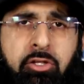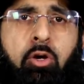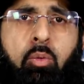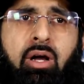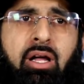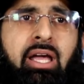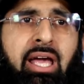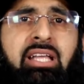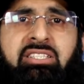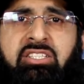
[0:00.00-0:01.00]
And you know what?
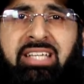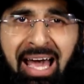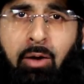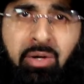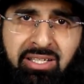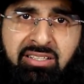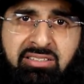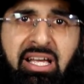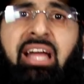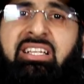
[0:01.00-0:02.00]
It's
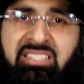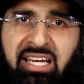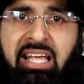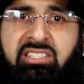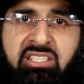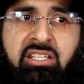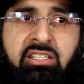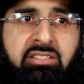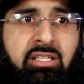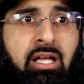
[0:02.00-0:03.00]
cowardice and it's
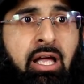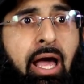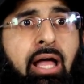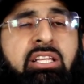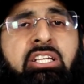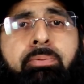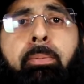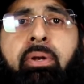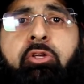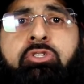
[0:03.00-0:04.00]
laziness and these
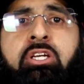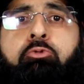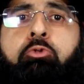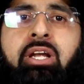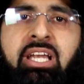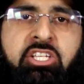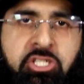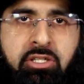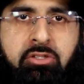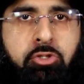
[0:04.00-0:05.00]
people are using
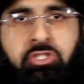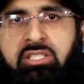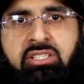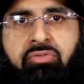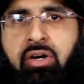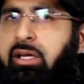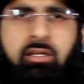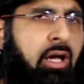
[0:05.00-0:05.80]
religion to justify it.